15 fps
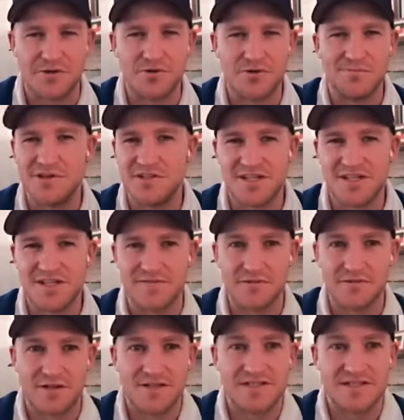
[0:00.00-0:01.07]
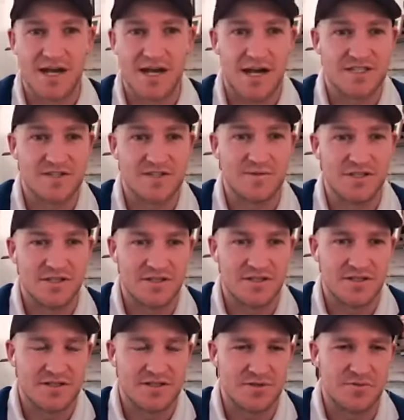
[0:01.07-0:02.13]
because everyone that's asked me
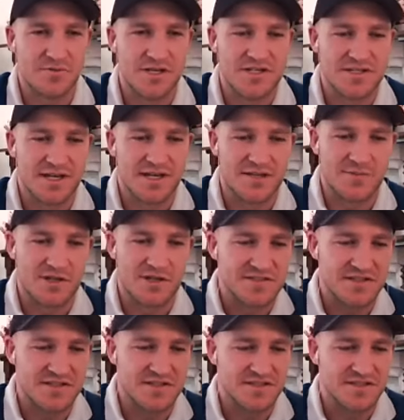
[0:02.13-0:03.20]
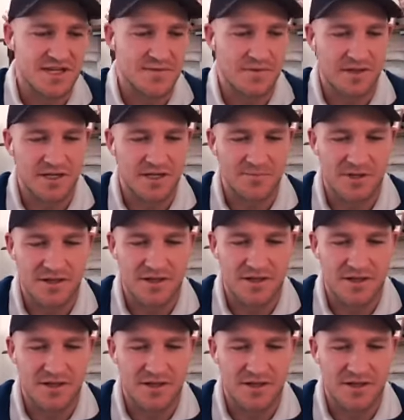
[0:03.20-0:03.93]
and sort of reached out to me, I've said the same thing, but